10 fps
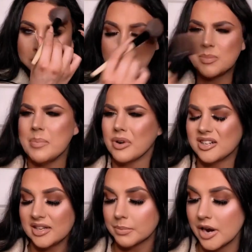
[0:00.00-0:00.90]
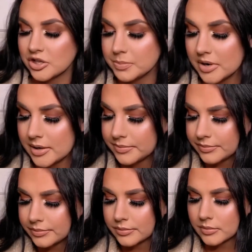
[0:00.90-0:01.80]
It's my bronzing brush, but
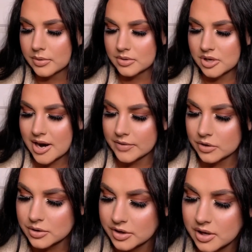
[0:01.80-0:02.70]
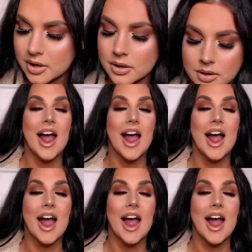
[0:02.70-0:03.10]
it's kind of a good thing.